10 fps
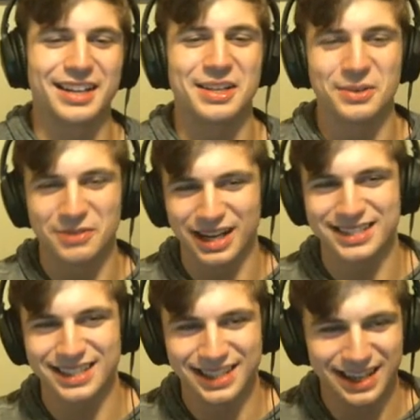that you have
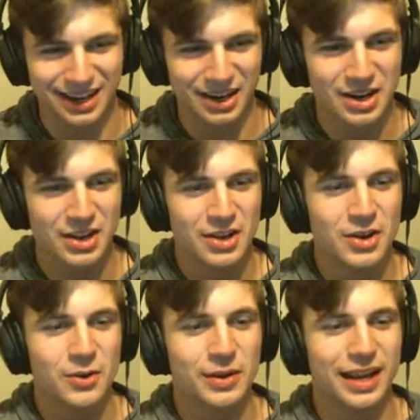not seen here,
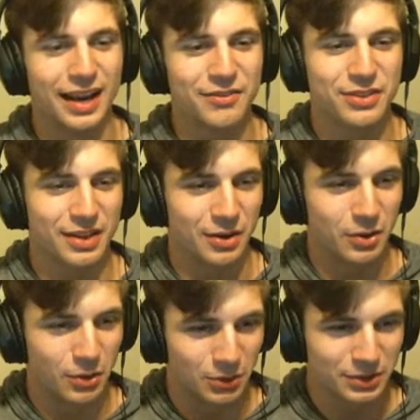we have
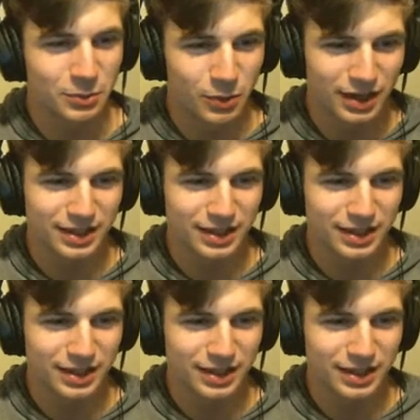only one